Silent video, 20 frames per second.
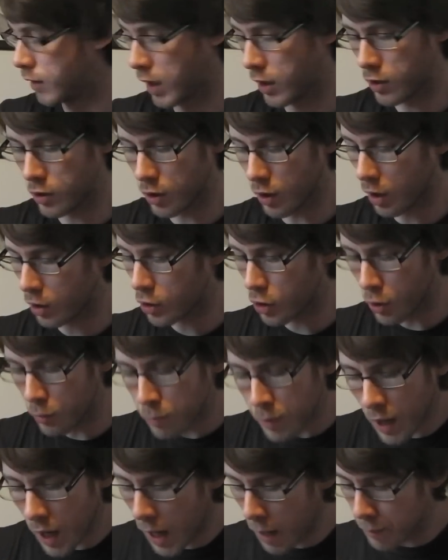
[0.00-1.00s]
I c I couldn't
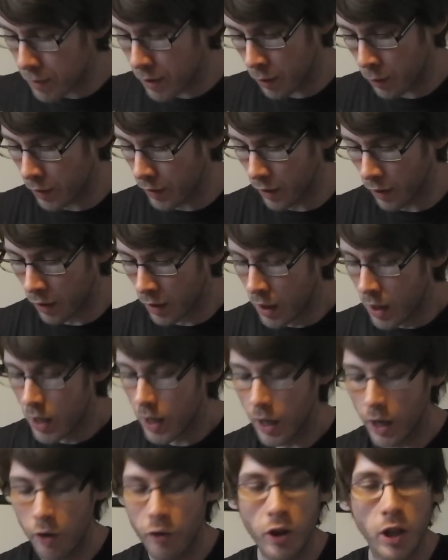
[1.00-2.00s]
be happier with it
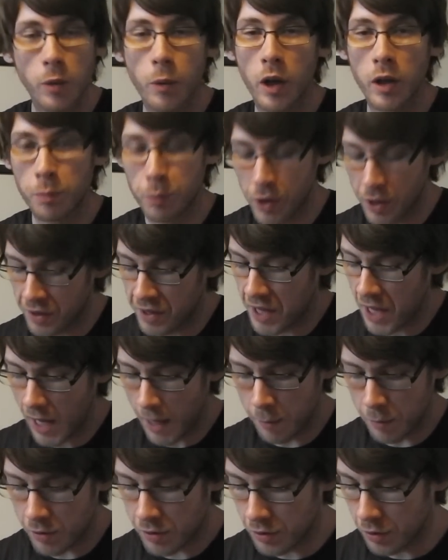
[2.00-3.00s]
and I really want to play the
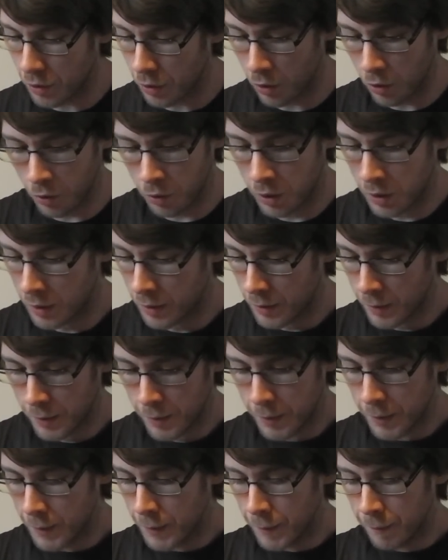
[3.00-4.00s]
game, so
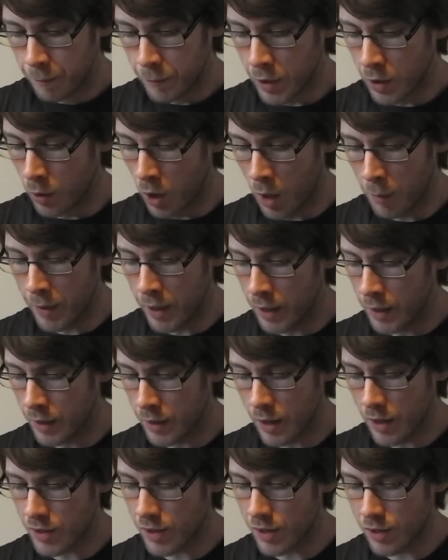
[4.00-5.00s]
you know what I mean.
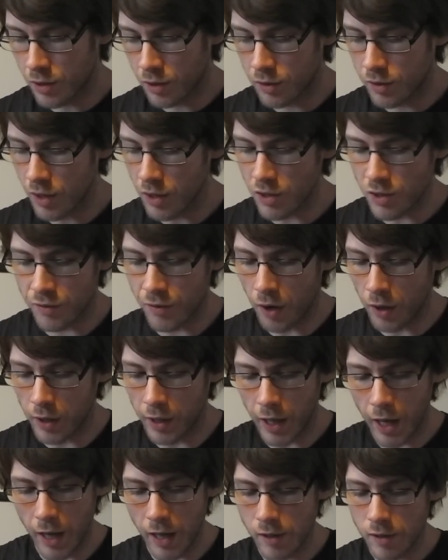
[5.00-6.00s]
This is this is
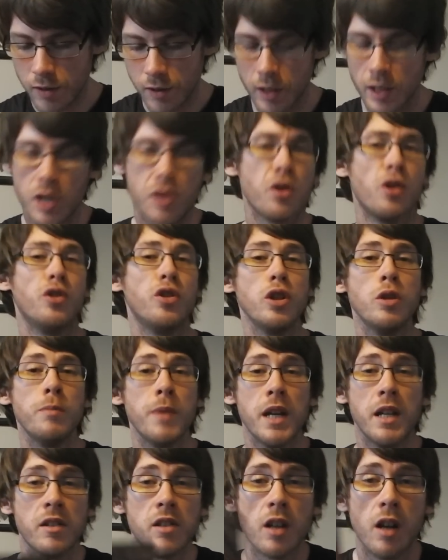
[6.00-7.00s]
fucking ace, and this will do
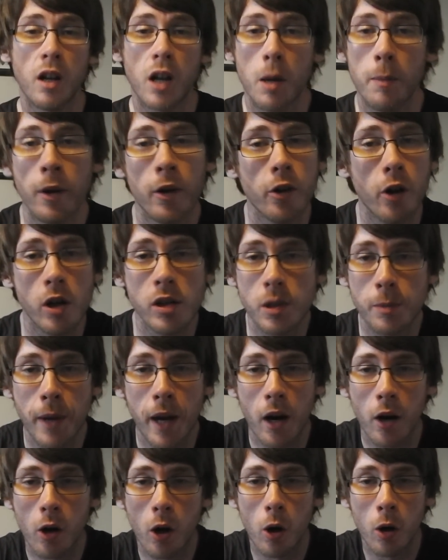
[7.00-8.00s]
me until I come across a
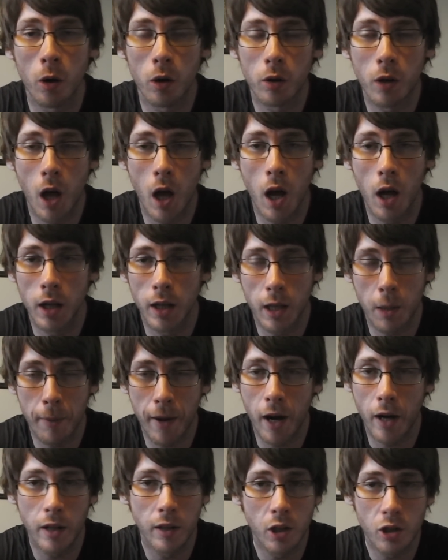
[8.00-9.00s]
better cop, uh, like a
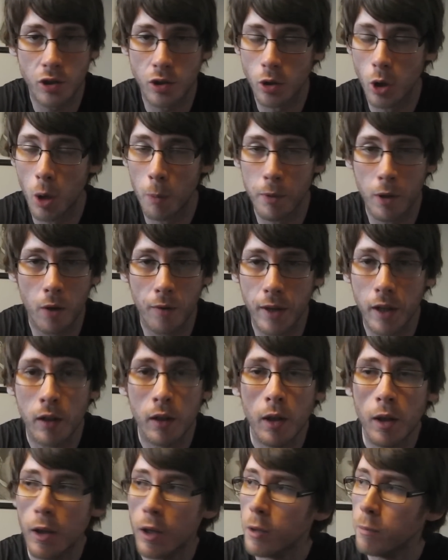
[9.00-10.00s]
better condition copy of it.
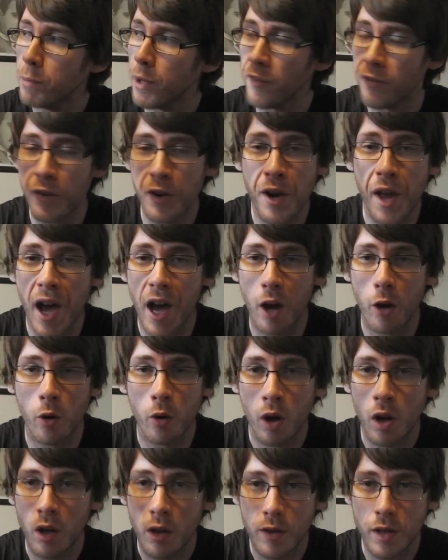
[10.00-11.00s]
But for now,
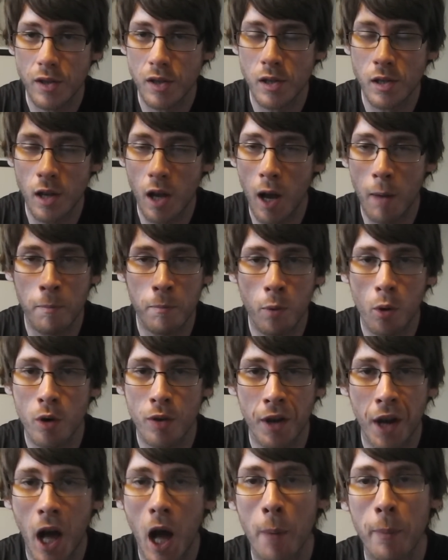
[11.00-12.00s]
this is I'm more
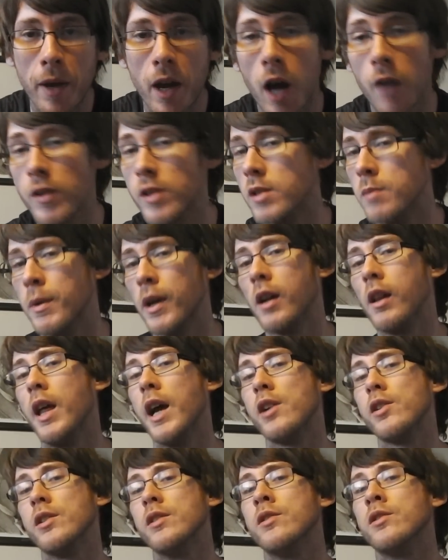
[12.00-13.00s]
than happy to have this in my
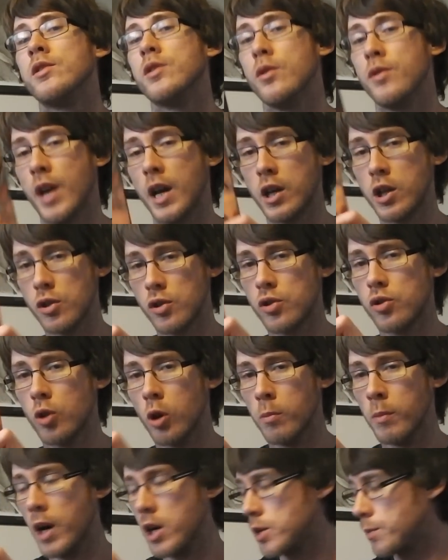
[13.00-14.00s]
collection. So thank you
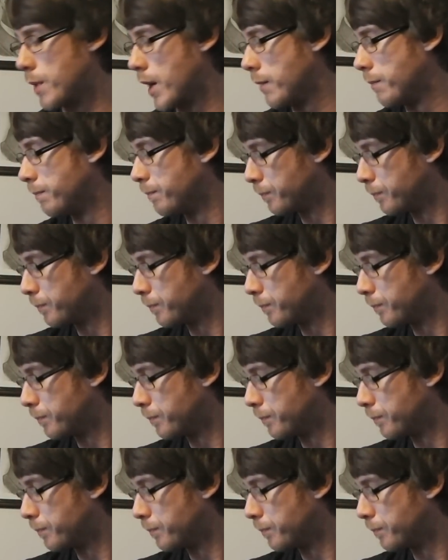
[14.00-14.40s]
so much, man.